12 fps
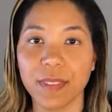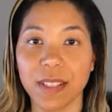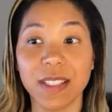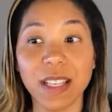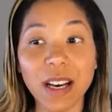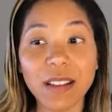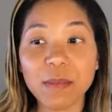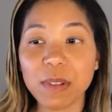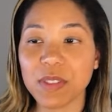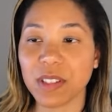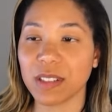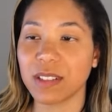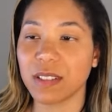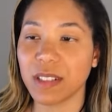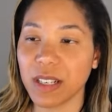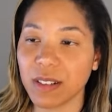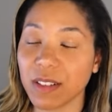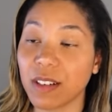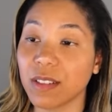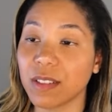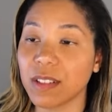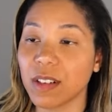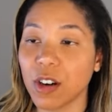Now that we've selected our error color,